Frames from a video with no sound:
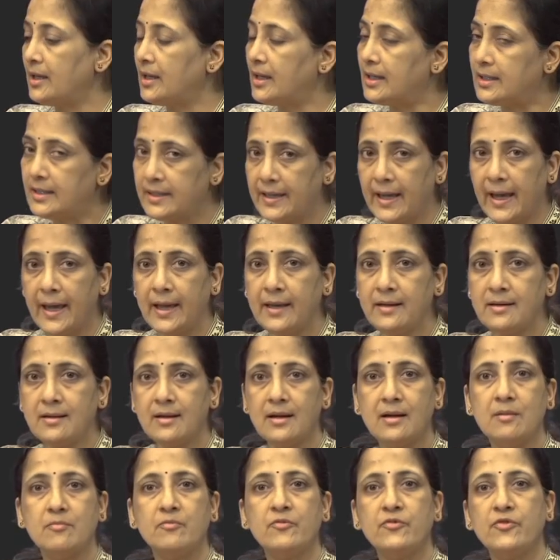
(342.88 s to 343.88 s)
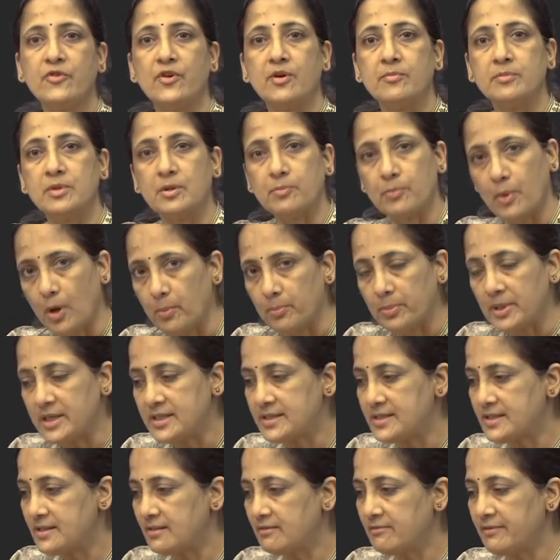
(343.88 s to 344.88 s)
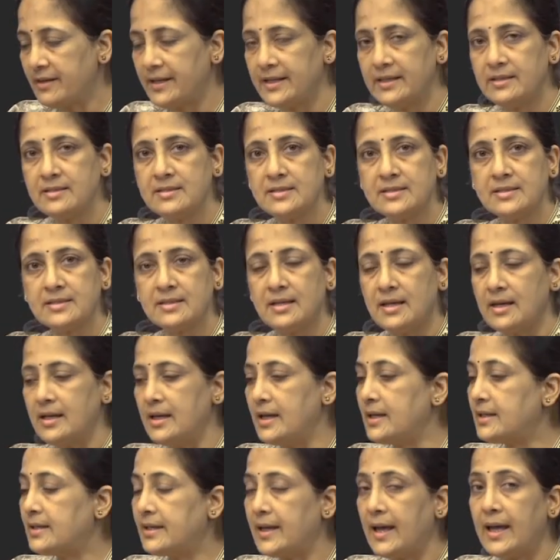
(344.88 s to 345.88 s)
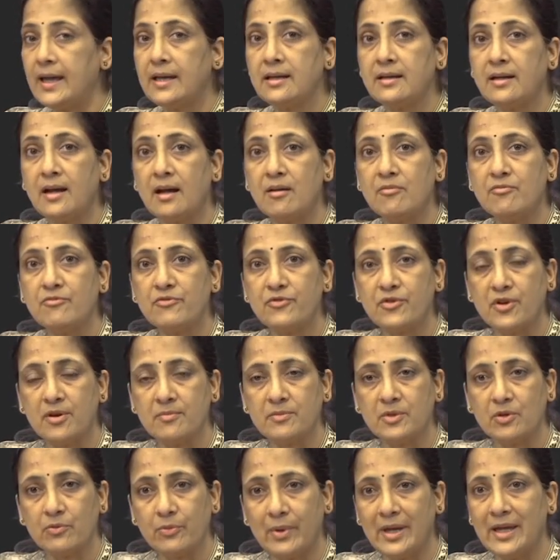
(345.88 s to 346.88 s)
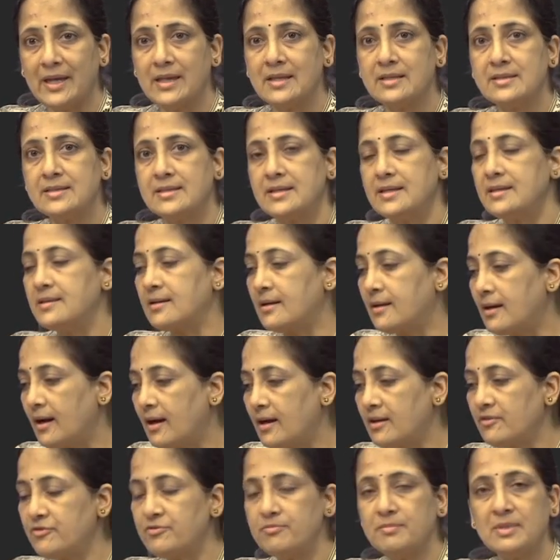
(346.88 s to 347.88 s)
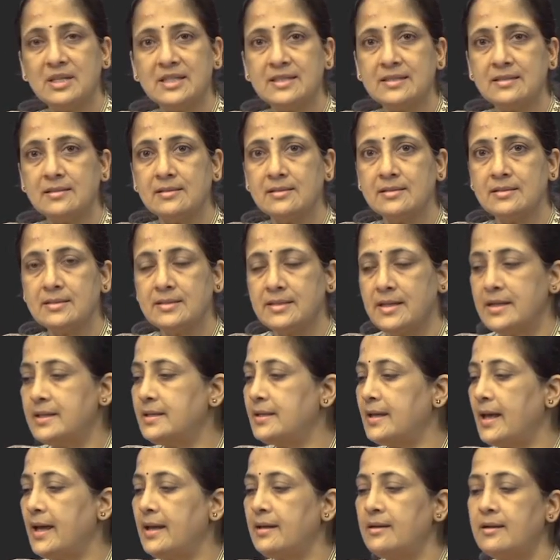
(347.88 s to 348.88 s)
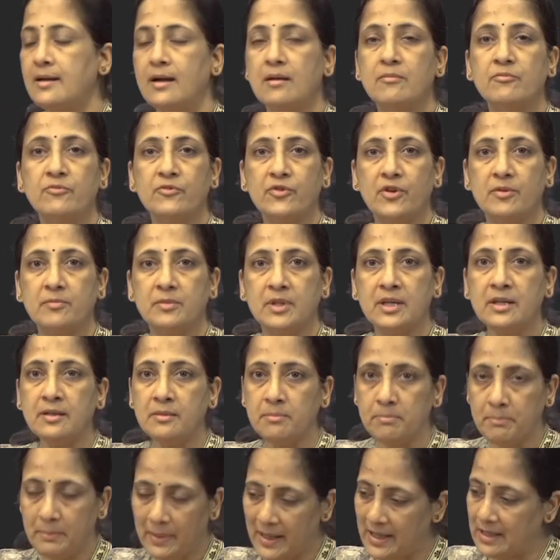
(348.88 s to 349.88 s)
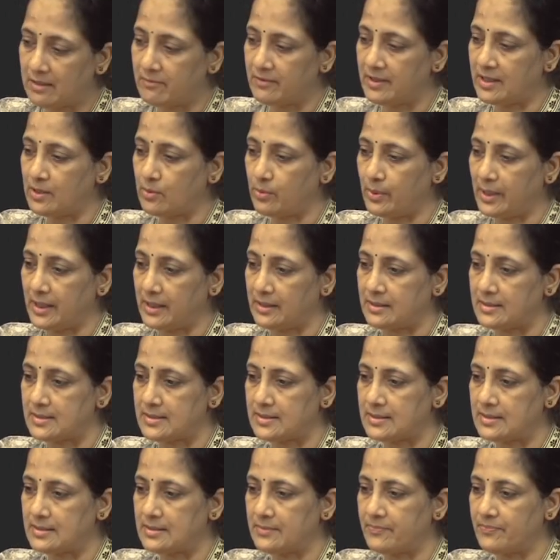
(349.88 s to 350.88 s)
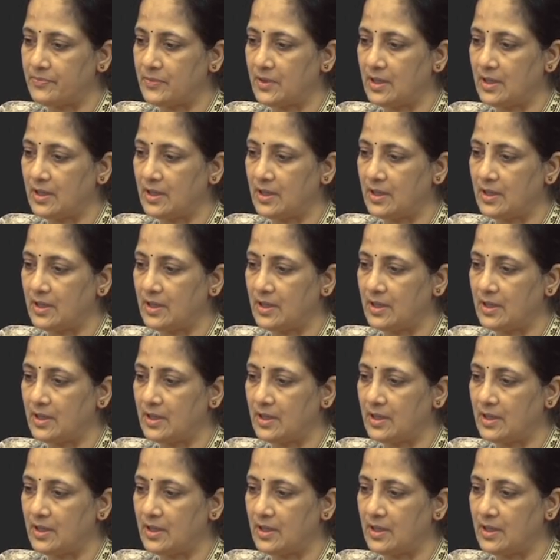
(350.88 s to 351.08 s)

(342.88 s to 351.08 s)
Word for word: It can come from the popliteal veins, it can come from the veins in the calf muscles, it can come from the pelvic veins.